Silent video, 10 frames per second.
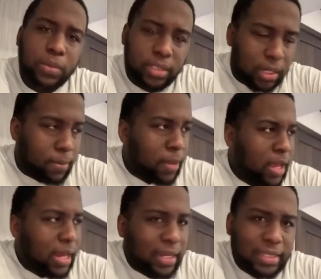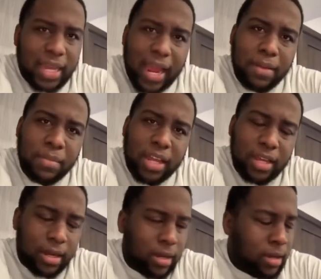"What's up?" He said, "Hey man,
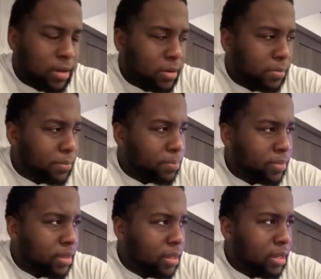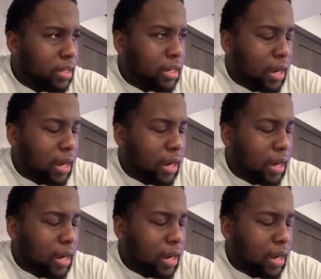your